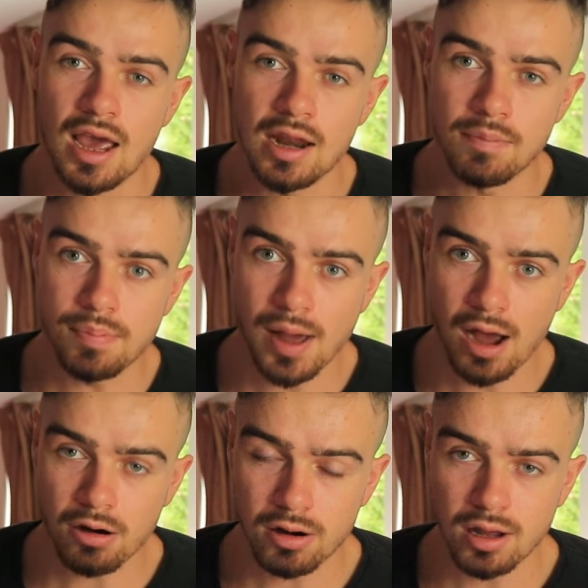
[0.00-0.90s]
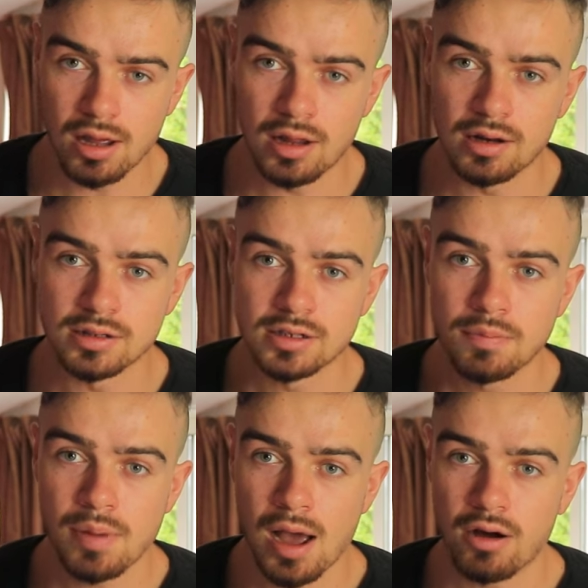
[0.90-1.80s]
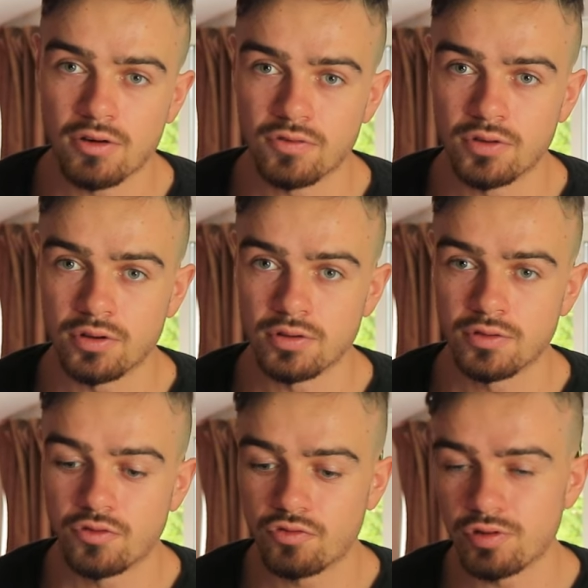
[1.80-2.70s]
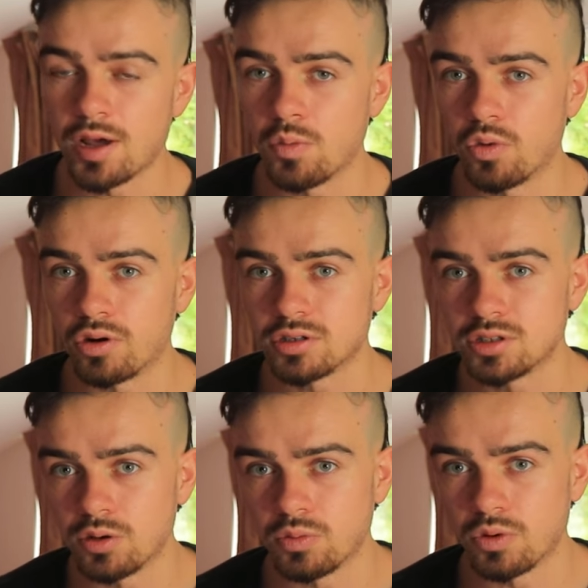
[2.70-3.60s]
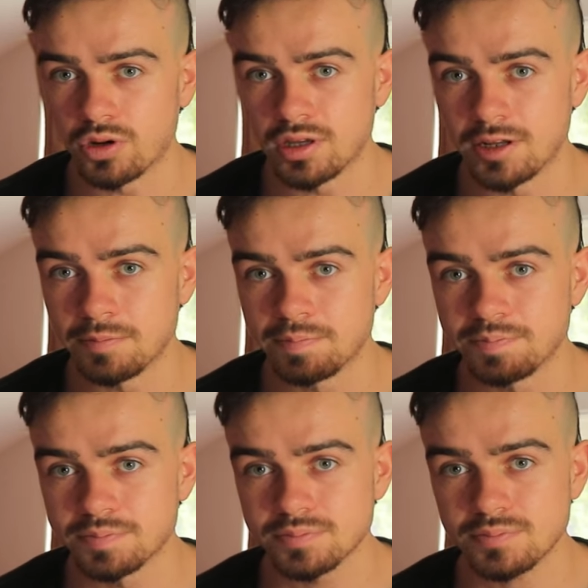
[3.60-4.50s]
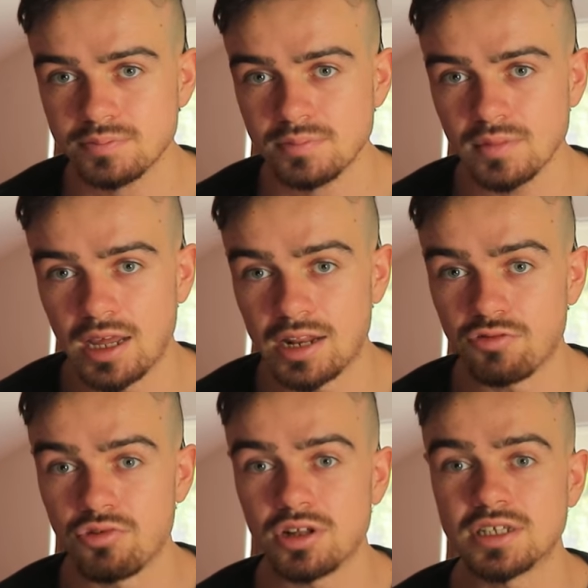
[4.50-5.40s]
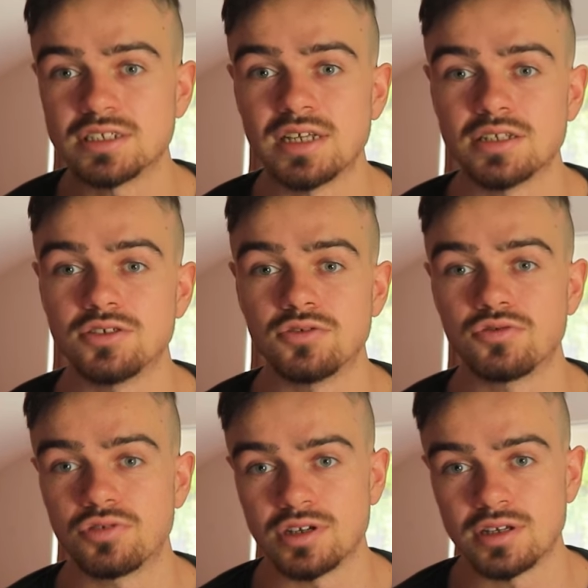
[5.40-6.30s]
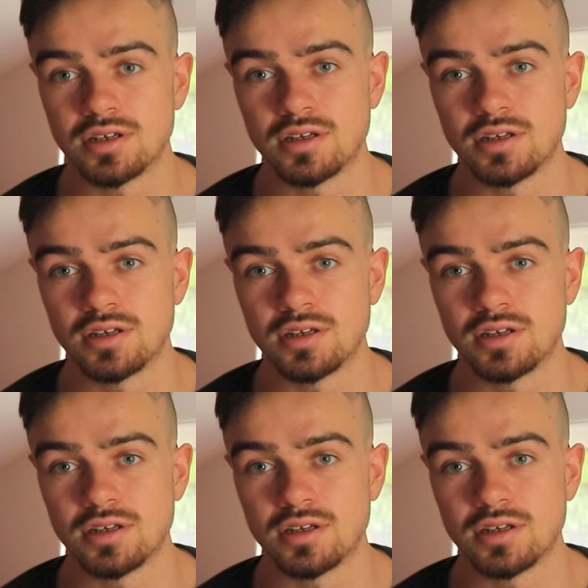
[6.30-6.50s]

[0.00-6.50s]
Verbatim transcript: and power and powerful framework to work in. And it really sets you free.